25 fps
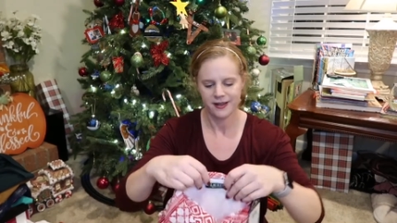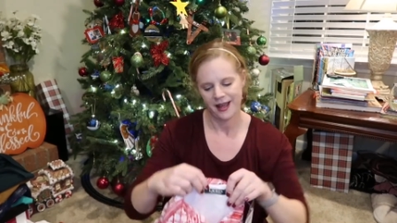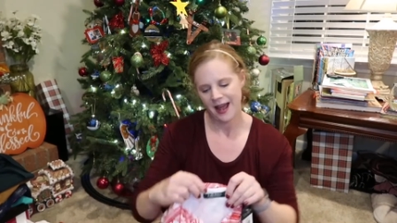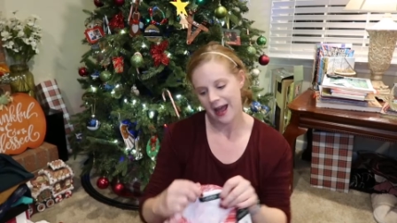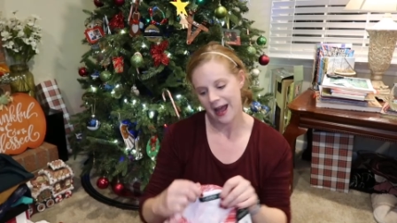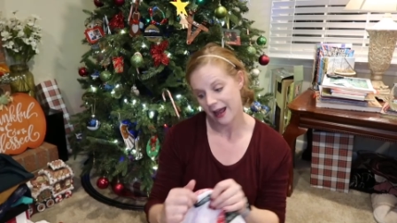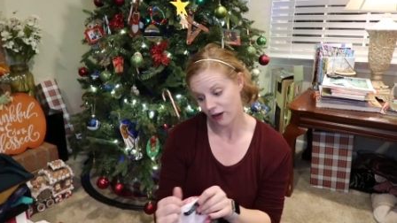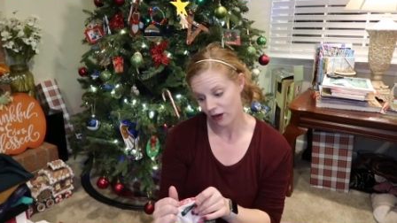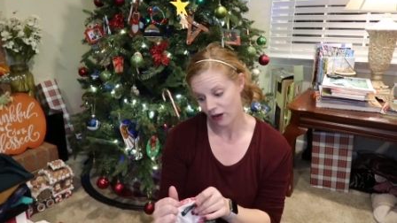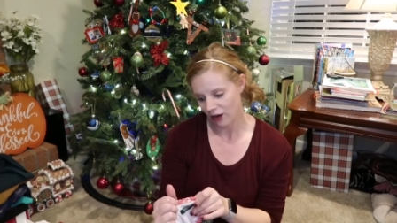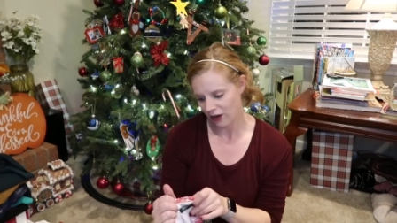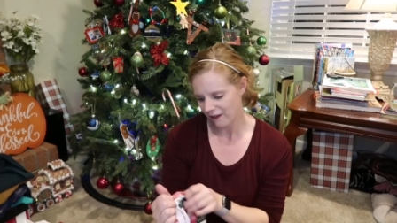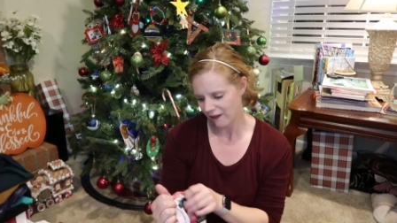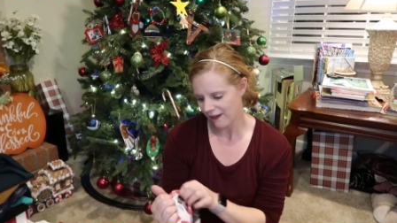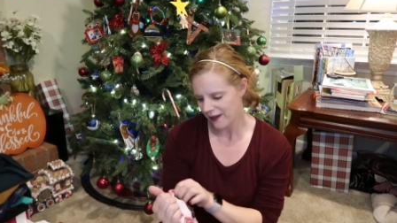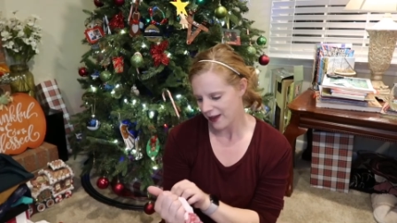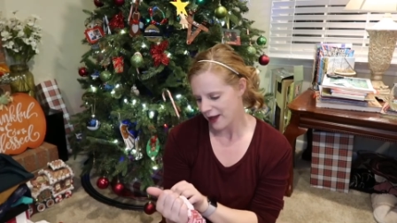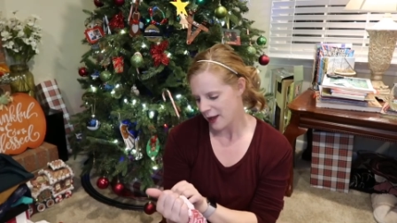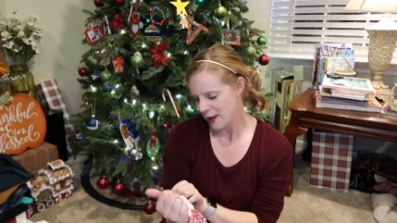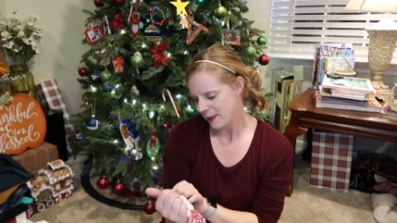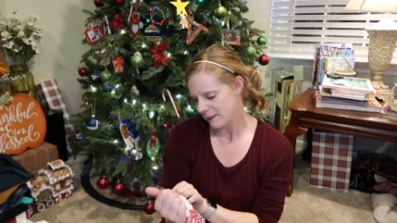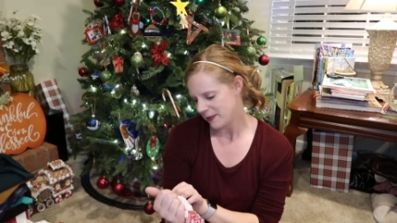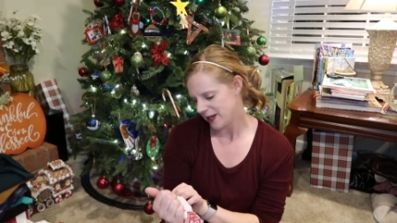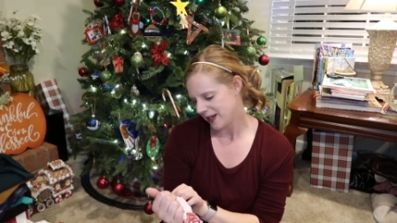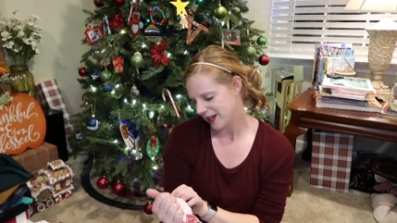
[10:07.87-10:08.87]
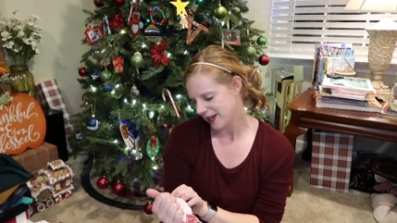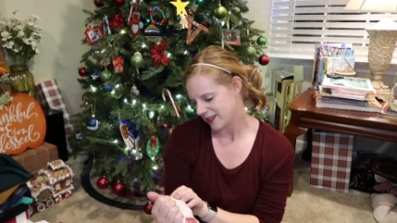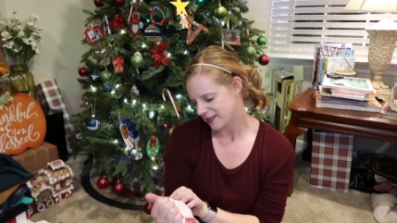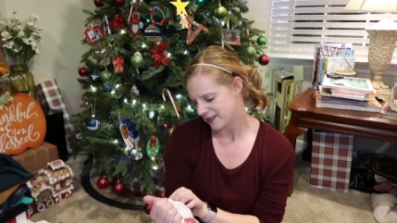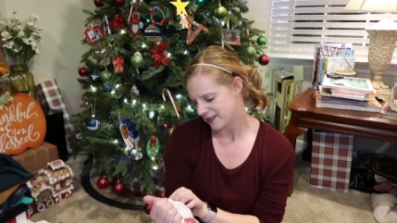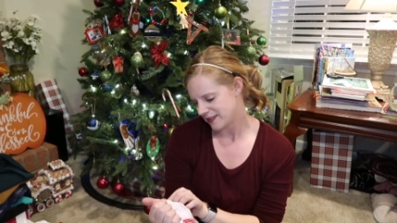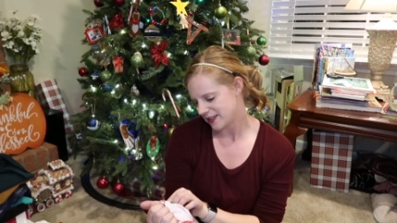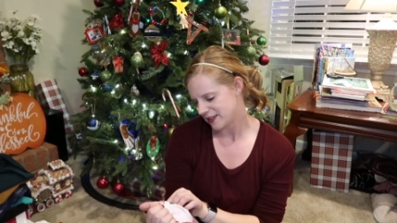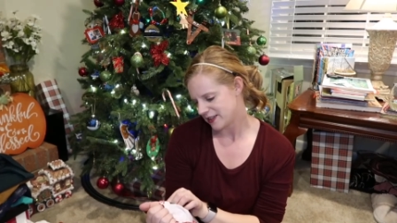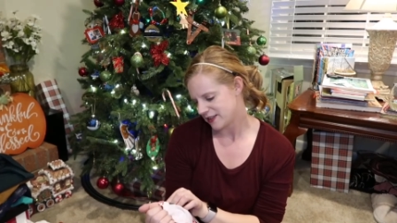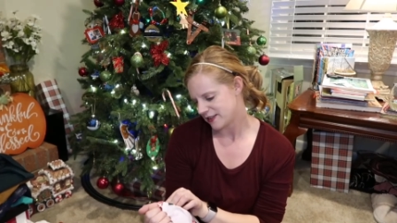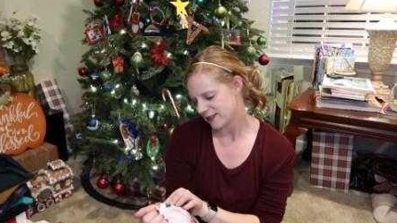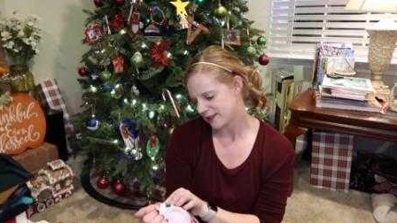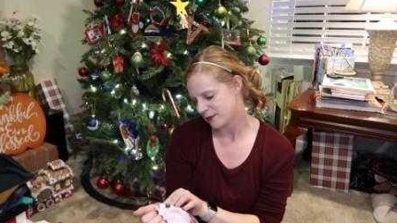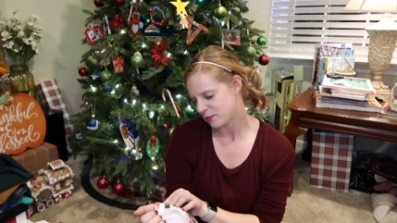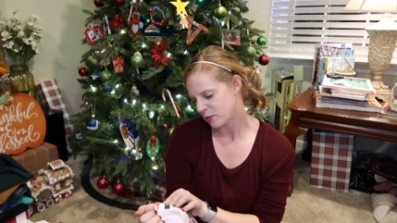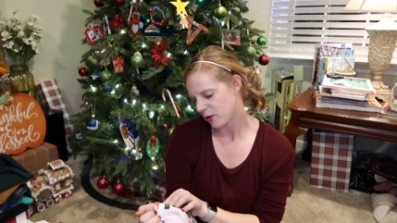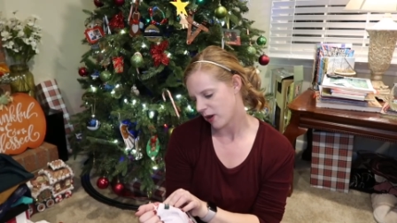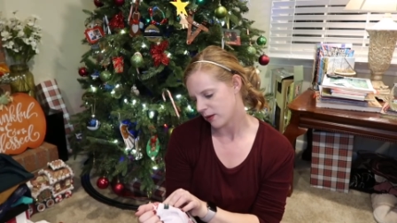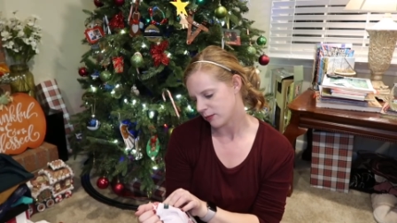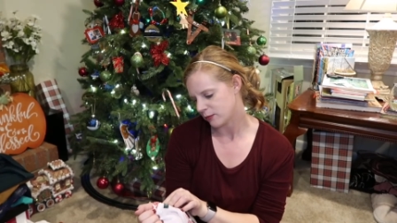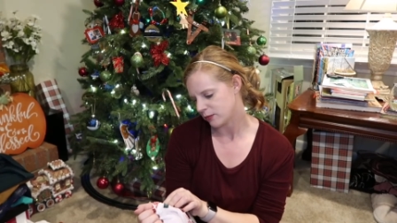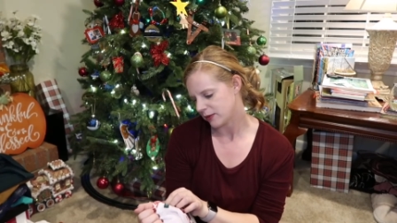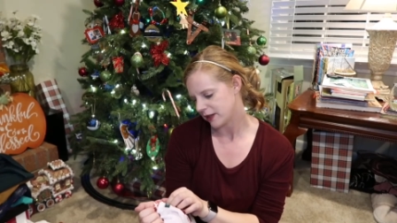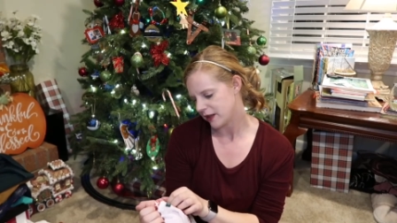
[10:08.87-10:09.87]
at all because this is
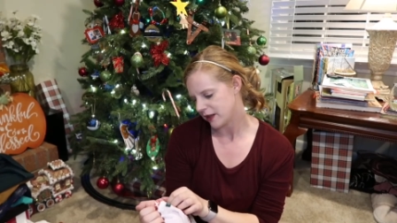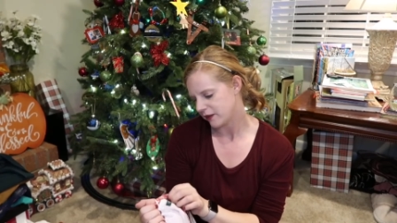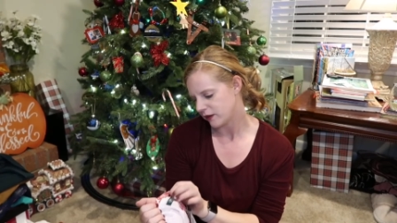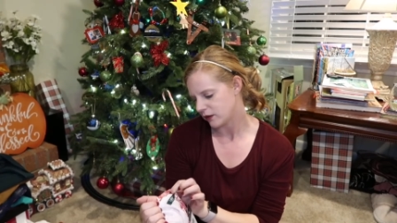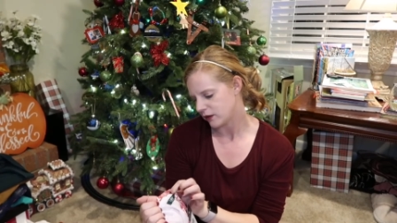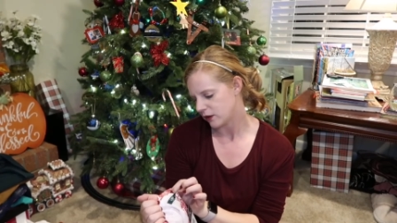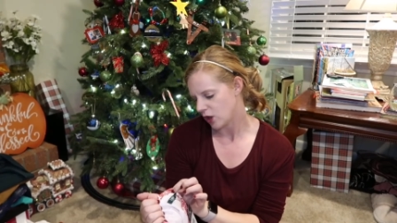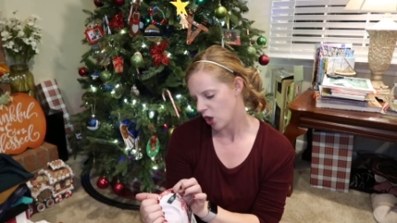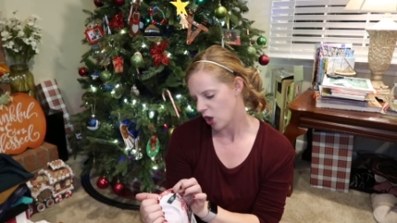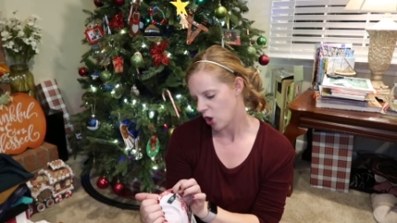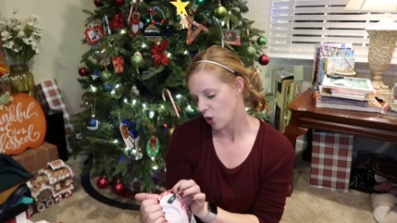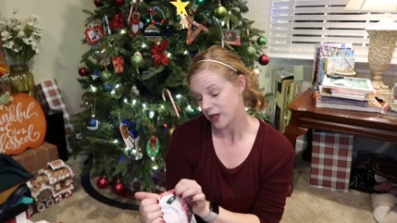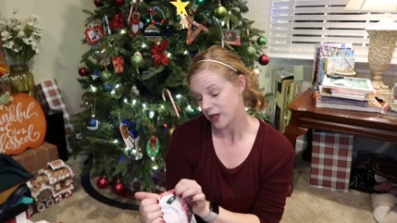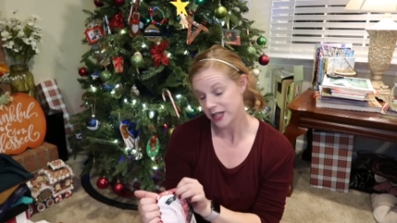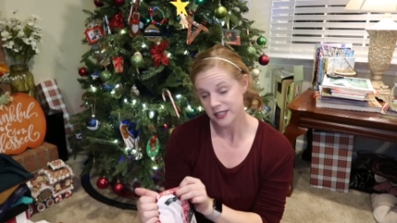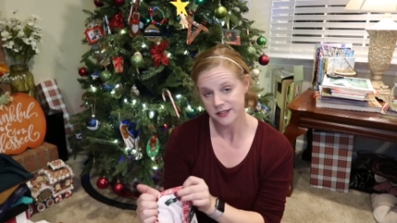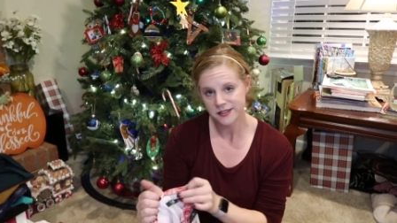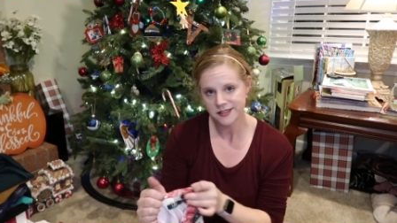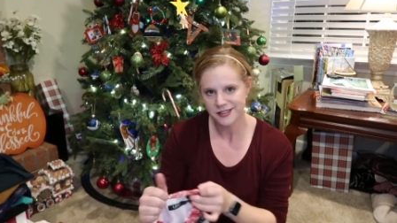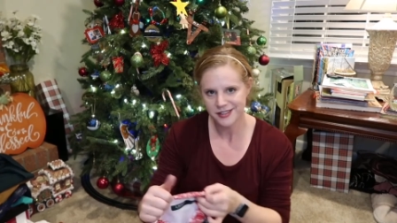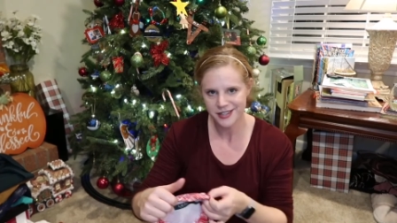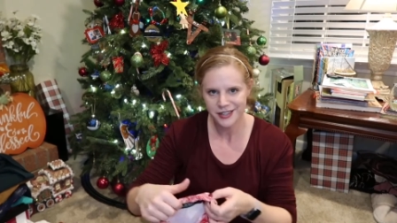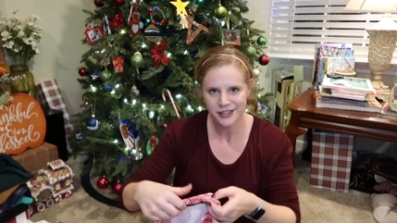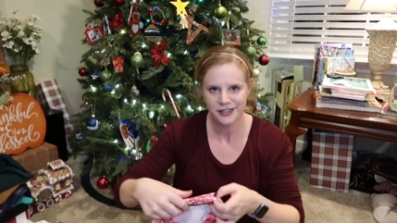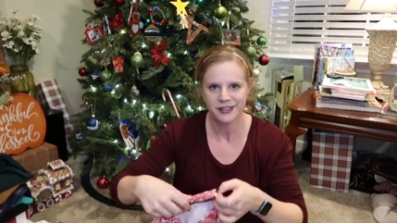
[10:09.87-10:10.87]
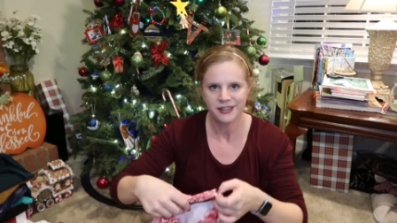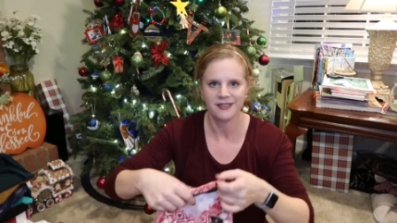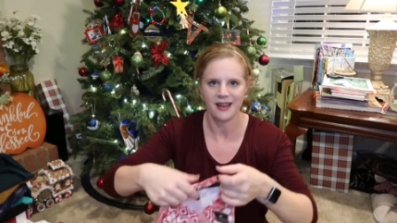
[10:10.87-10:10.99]
probably the lowest.